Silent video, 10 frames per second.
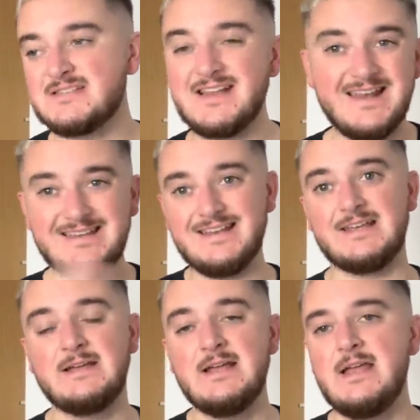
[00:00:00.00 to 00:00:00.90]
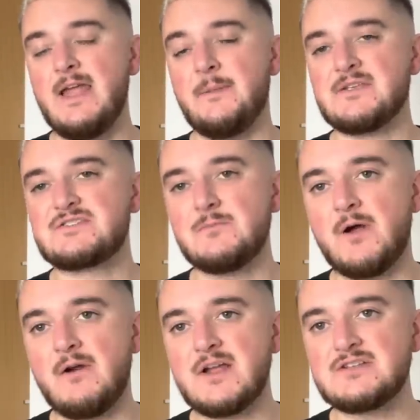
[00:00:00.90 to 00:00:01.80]
Nani did it in the
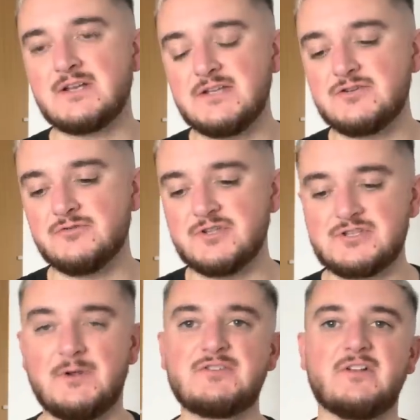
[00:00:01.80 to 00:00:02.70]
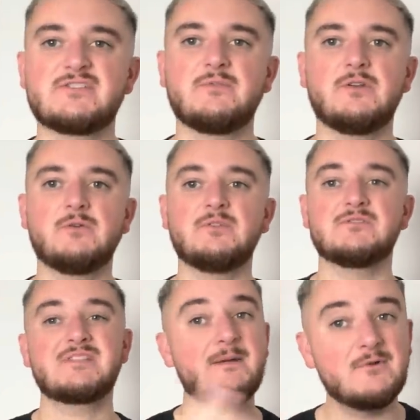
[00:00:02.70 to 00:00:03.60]
summer, actually during the summer transfer window. There
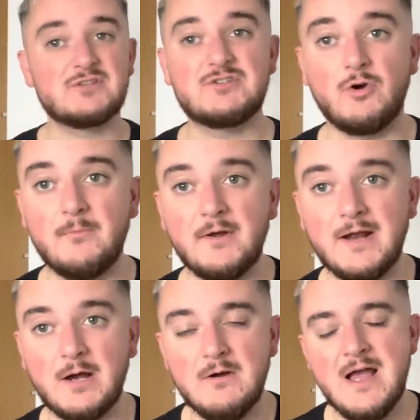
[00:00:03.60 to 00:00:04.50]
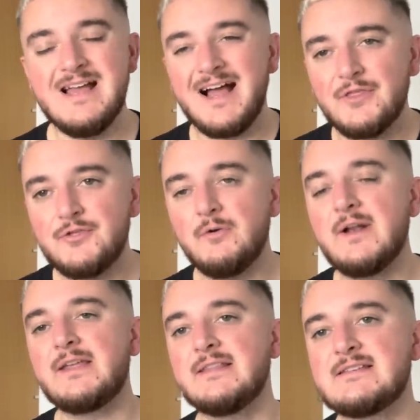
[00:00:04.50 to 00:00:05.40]
was that much to talk about now. I thought
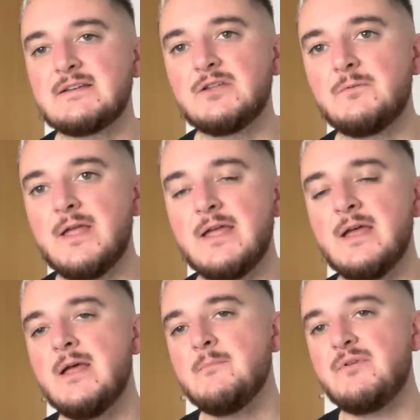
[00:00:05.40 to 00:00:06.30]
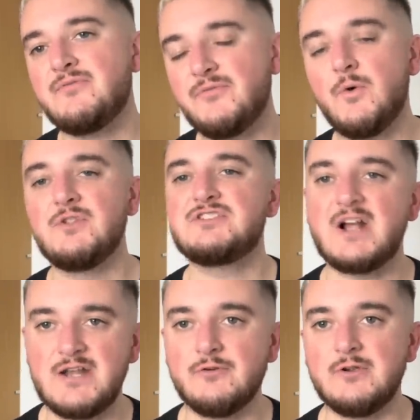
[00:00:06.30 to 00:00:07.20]
I'd get this out of the way before the
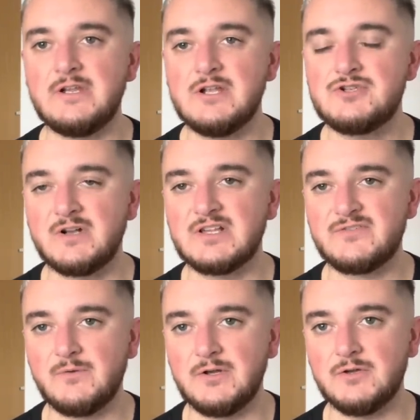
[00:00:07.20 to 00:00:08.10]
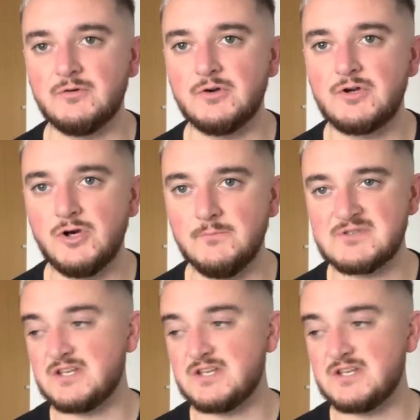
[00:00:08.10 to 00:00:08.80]
January transfer window comes.